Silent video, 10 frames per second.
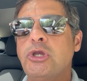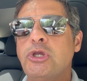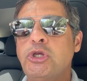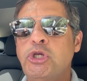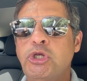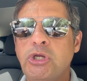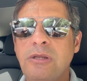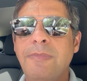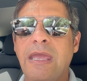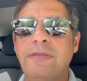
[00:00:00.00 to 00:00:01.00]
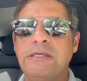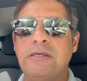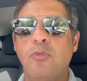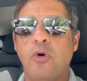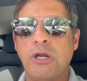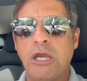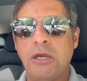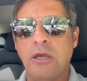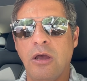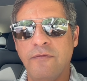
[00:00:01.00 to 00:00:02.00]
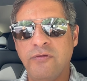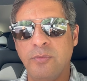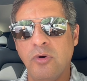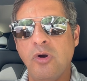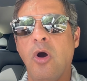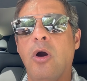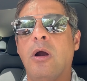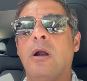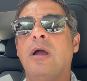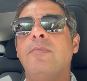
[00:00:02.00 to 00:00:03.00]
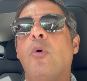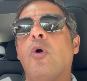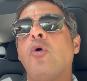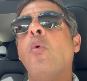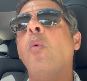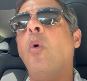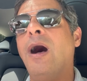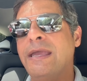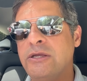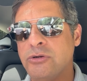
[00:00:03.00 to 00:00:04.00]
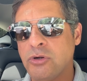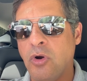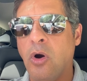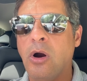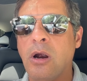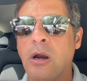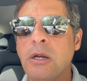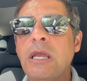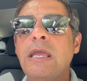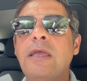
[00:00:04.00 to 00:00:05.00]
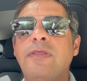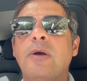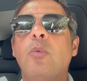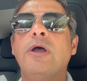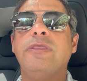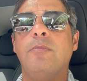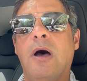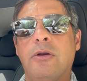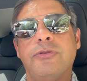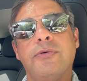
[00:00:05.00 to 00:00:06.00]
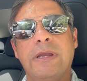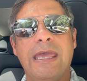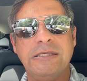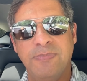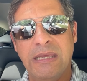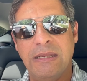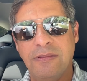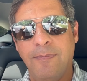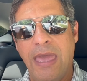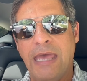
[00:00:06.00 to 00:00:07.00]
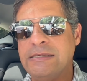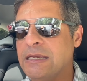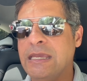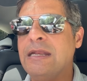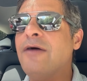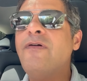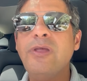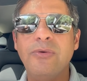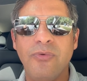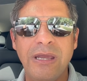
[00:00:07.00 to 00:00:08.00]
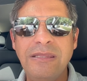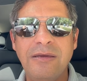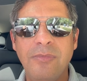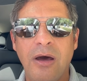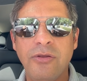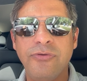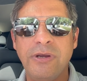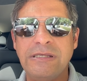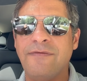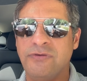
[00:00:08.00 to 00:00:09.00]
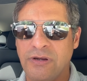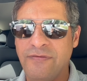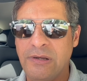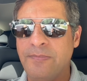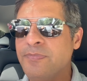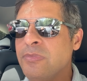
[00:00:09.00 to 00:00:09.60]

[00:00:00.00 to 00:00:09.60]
should make this a more comfortable car, a more quieter car than what the Model 3 has been in the past. Again, I've only ridden in Model 3s. I've driven them.